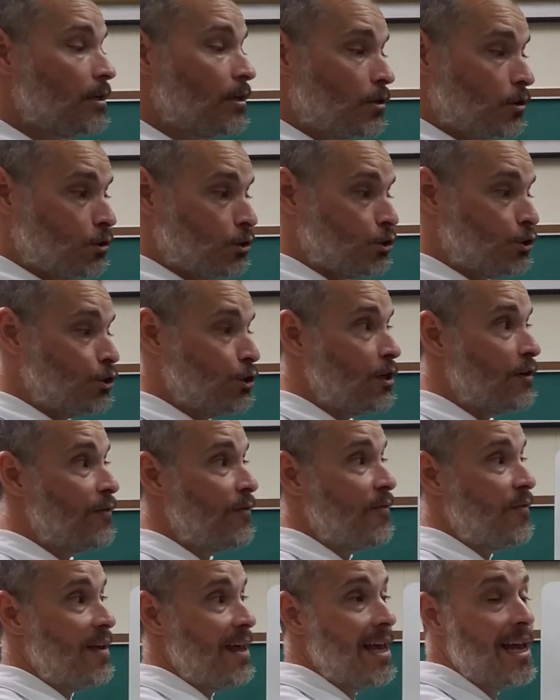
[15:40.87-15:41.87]
je
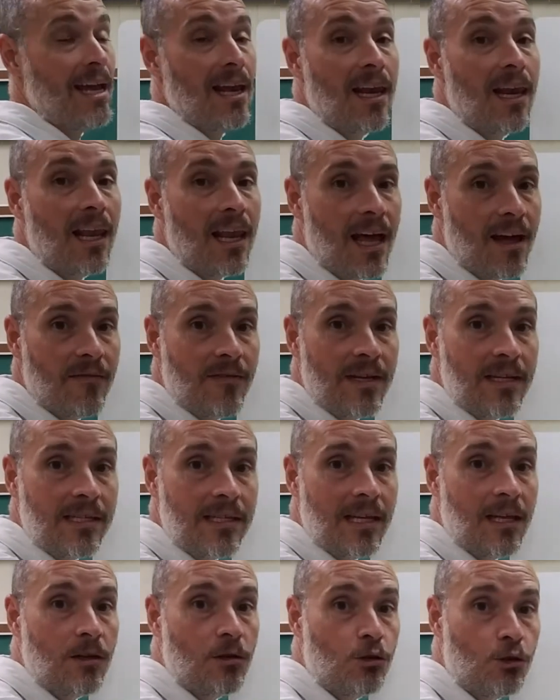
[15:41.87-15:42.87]
fais la
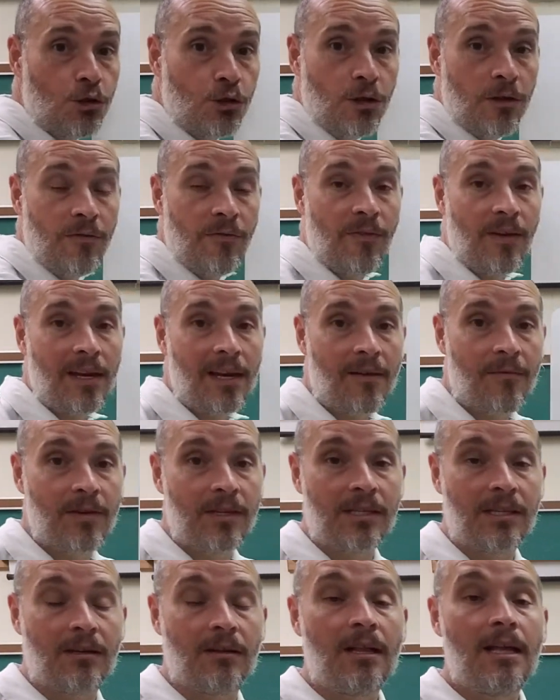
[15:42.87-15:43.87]
vaisselle. Je fais la
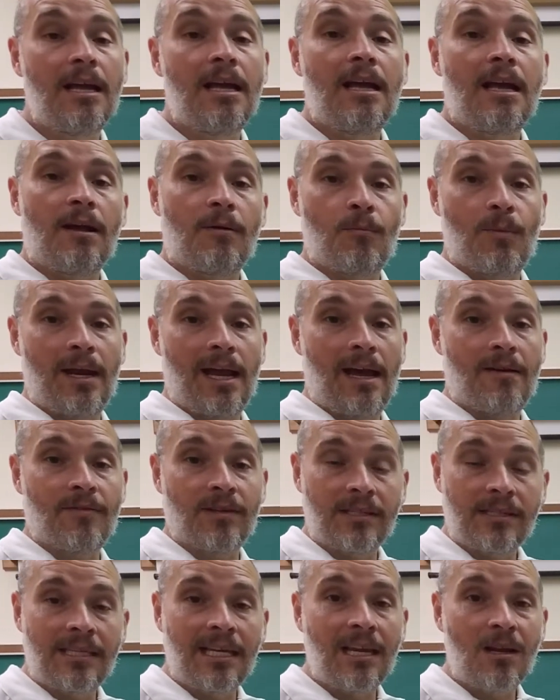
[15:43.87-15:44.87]
vaisselle. We have a
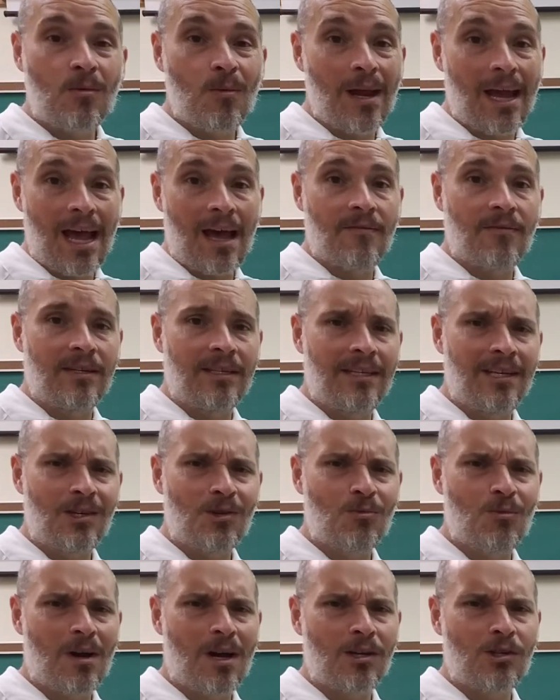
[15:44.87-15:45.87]
sink, we have a
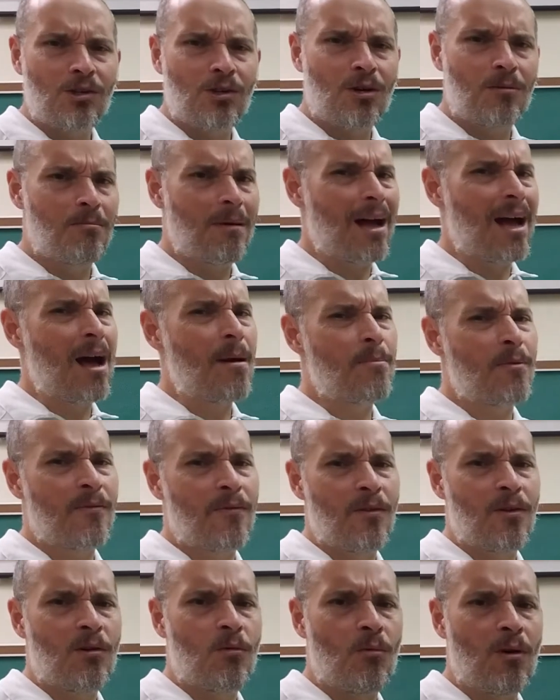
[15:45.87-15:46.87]
dishwasher. I
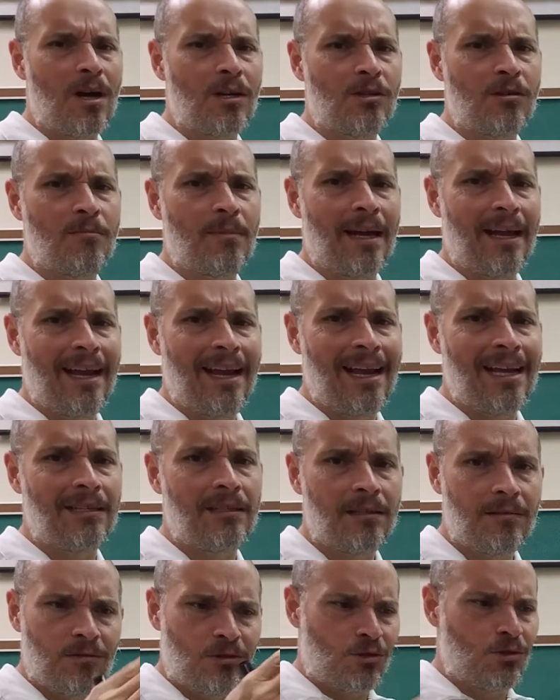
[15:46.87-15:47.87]
prefer to wash it by hand.
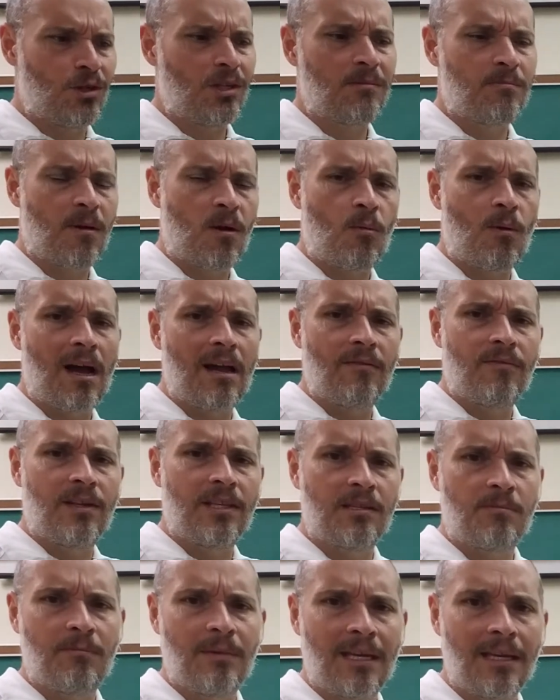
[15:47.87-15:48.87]
It's just my wife, it's
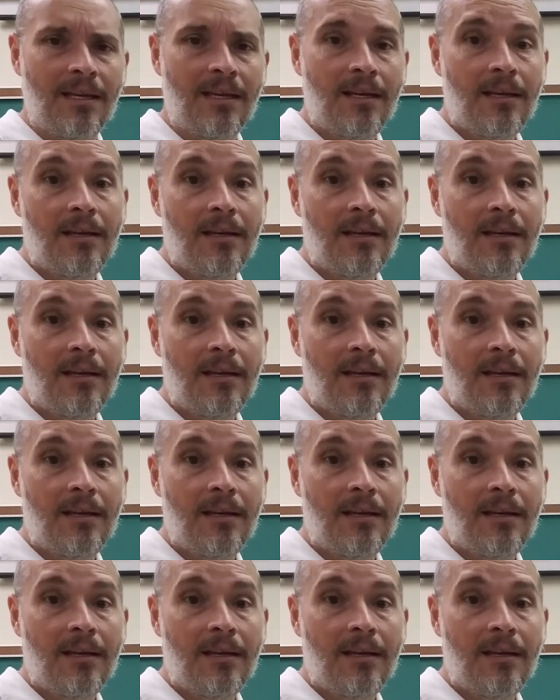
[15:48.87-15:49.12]
me.